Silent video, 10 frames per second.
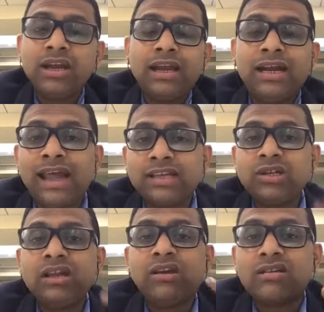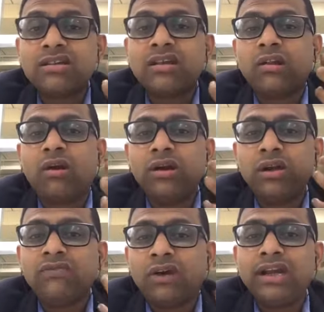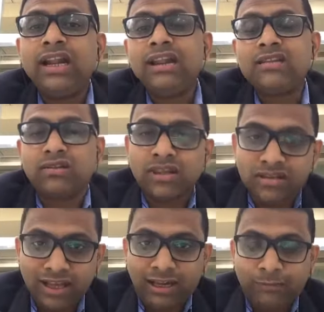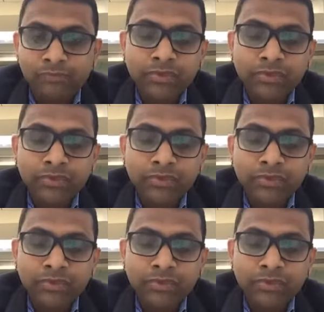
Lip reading: it actually causes a lot of oiliness on the skin.